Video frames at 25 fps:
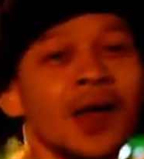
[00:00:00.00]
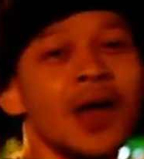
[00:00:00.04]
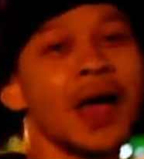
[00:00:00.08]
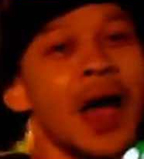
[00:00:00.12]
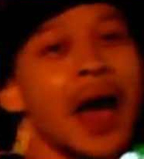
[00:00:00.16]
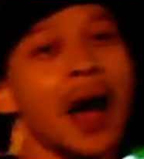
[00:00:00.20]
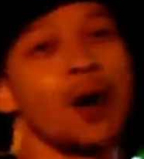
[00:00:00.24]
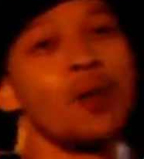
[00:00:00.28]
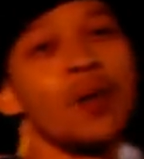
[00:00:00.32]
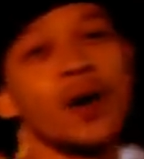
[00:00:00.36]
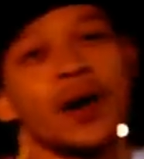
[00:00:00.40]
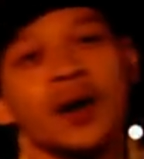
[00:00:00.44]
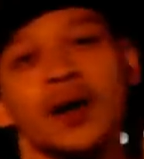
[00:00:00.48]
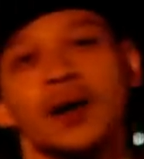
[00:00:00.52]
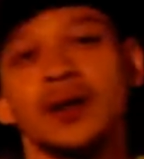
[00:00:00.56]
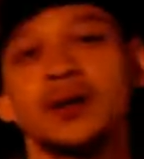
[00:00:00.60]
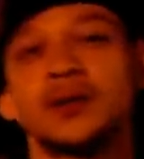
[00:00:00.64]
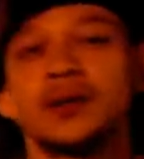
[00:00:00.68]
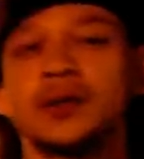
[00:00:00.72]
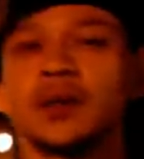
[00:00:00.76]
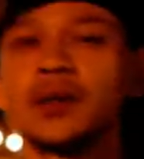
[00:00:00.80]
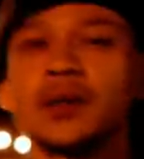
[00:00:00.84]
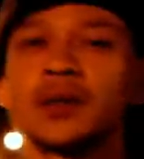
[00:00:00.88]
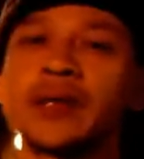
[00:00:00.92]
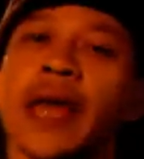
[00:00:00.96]
I want to
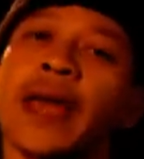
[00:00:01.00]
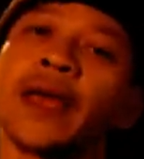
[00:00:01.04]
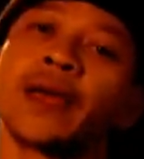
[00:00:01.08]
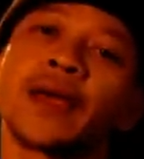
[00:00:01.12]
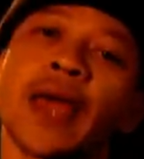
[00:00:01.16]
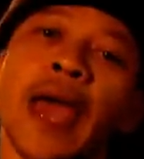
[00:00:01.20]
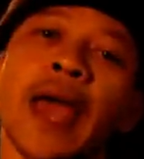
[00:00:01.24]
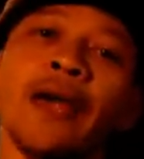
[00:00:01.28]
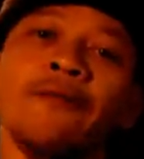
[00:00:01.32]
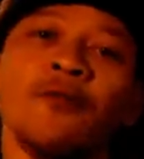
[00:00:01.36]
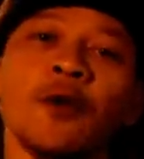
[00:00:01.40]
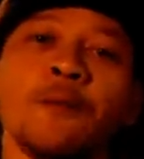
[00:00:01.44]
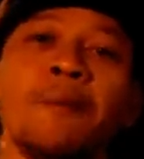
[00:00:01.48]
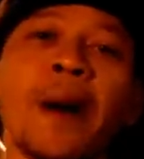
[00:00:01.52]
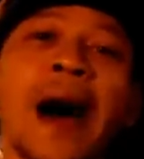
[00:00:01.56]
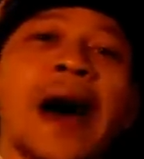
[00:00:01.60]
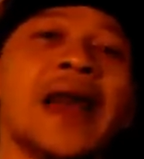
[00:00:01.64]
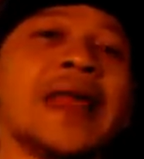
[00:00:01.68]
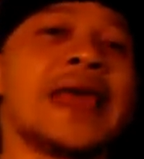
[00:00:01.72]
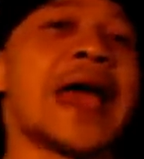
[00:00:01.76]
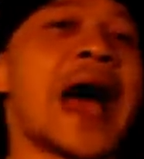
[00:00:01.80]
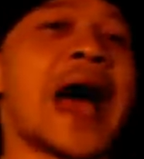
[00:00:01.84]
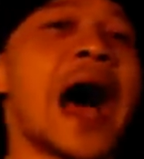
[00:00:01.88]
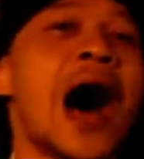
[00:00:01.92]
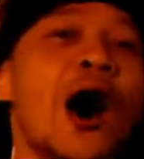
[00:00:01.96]
thank
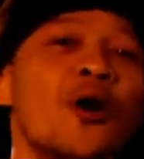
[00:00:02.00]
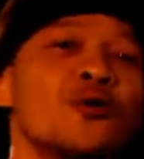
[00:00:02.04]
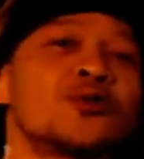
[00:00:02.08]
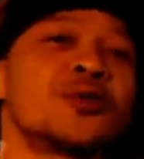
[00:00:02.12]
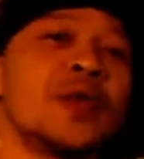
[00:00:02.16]
everybody out